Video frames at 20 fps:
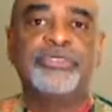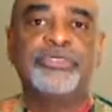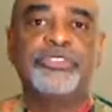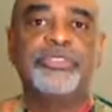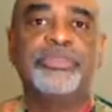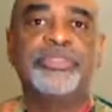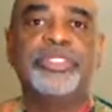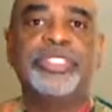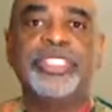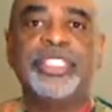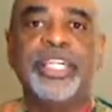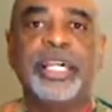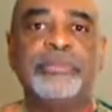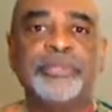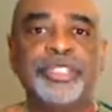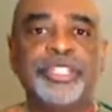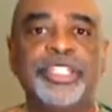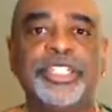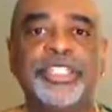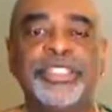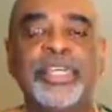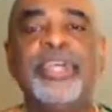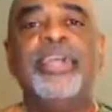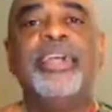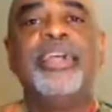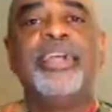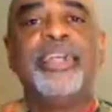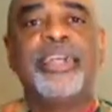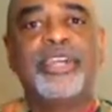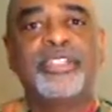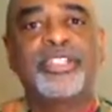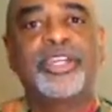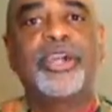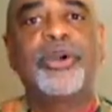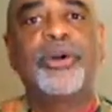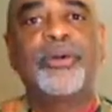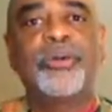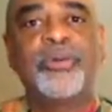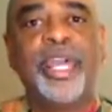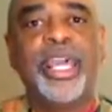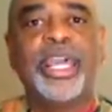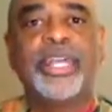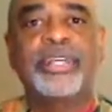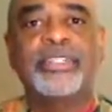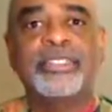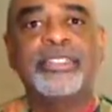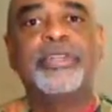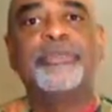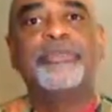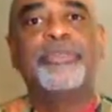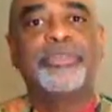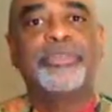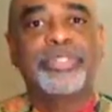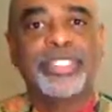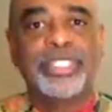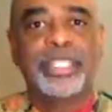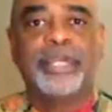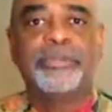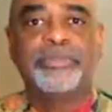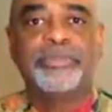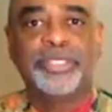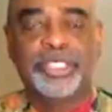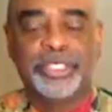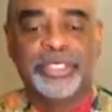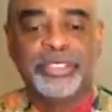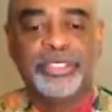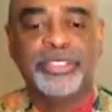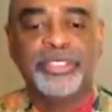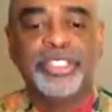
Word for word: True perception is correct perception.